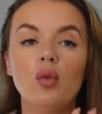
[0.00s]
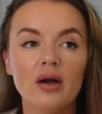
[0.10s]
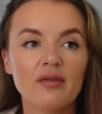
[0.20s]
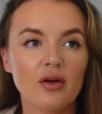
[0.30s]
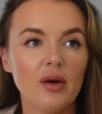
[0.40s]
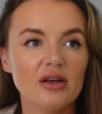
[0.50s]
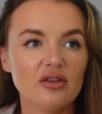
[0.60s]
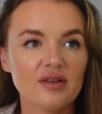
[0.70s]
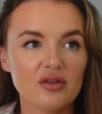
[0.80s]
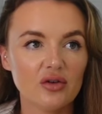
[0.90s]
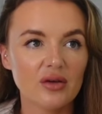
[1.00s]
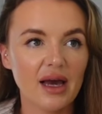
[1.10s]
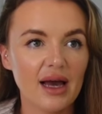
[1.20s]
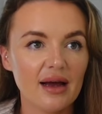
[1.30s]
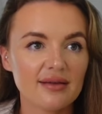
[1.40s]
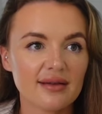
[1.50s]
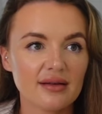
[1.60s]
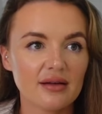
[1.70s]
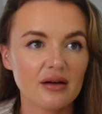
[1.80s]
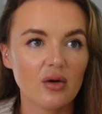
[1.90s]
one of the questions I do get asked
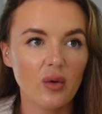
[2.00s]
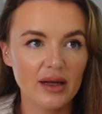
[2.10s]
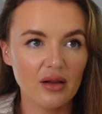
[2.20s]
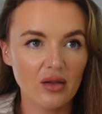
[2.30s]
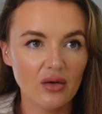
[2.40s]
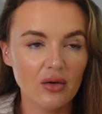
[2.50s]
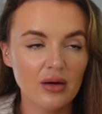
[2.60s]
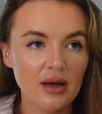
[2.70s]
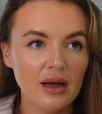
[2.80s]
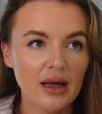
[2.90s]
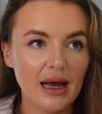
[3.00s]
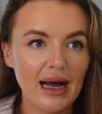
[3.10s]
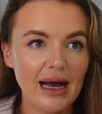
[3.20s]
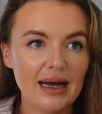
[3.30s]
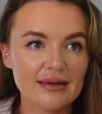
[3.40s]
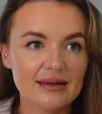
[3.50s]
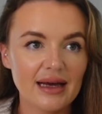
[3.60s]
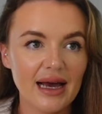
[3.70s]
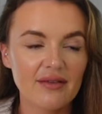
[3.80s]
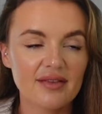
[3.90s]
quite a lot and
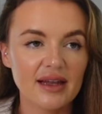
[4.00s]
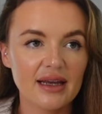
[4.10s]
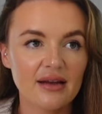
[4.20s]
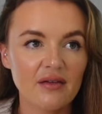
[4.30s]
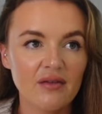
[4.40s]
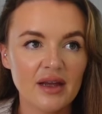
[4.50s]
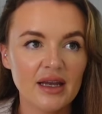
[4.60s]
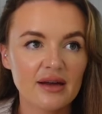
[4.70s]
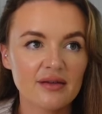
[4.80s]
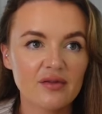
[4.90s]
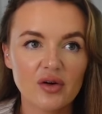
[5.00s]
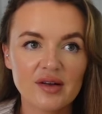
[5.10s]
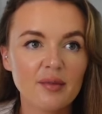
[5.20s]
I have sent various voice